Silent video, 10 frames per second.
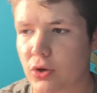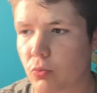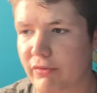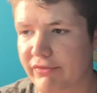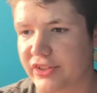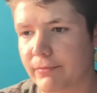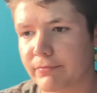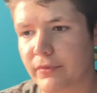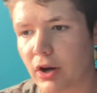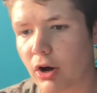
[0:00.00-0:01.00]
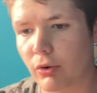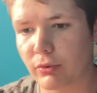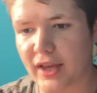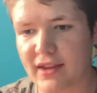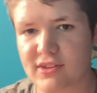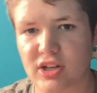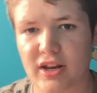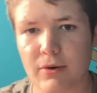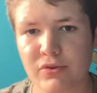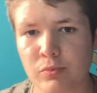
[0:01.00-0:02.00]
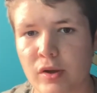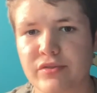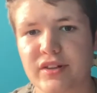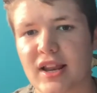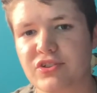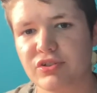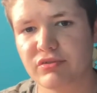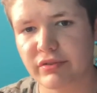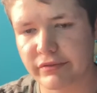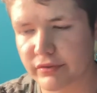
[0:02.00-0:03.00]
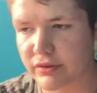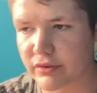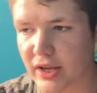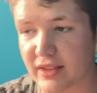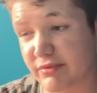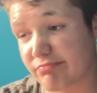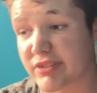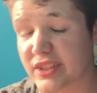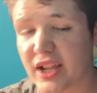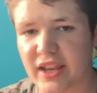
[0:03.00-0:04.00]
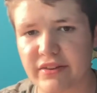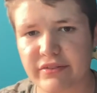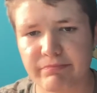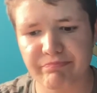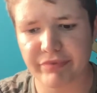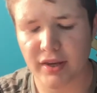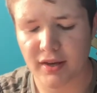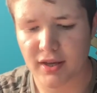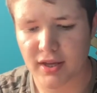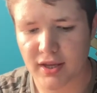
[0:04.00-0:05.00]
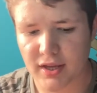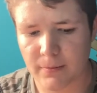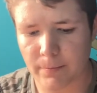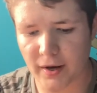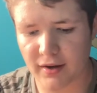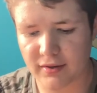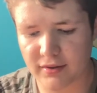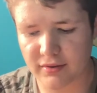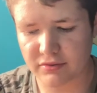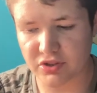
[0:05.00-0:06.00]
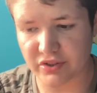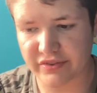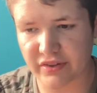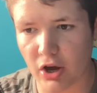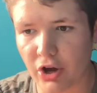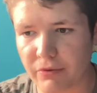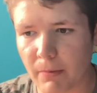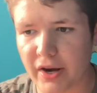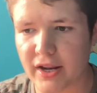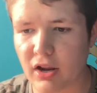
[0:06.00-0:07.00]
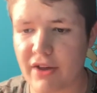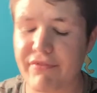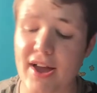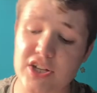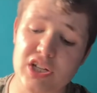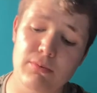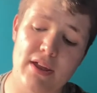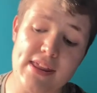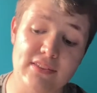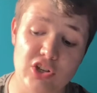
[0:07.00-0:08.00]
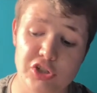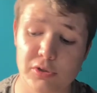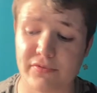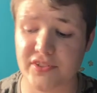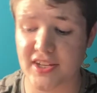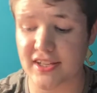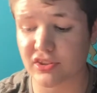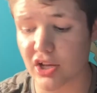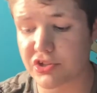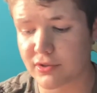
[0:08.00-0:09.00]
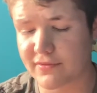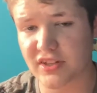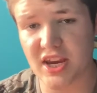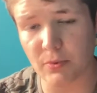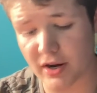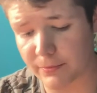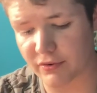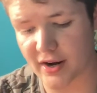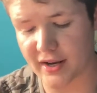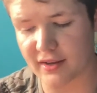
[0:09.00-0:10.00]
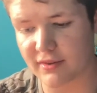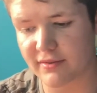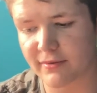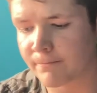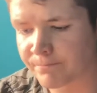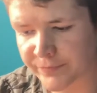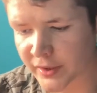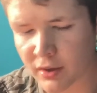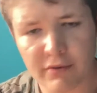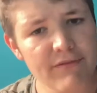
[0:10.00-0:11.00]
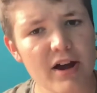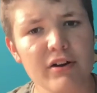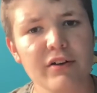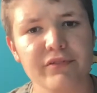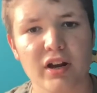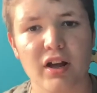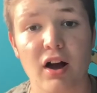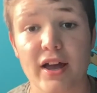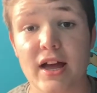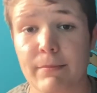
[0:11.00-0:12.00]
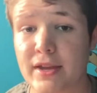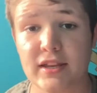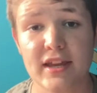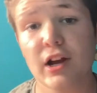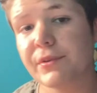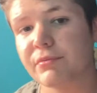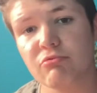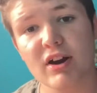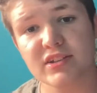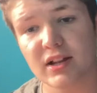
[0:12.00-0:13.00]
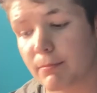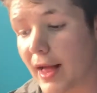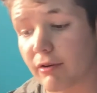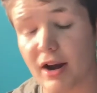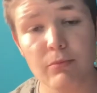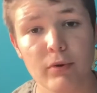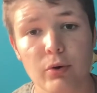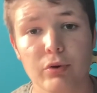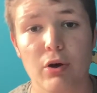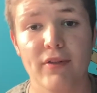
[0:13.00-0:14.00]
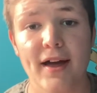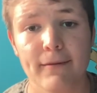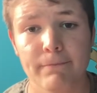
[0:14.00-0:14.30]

with some old geezer that was once a legend and still is, but just earn money. Like, if he actually went into UFC and done UFC, went up the rankings, fair enough to the guy. I mean, he comes from a wrestling background, we all know that.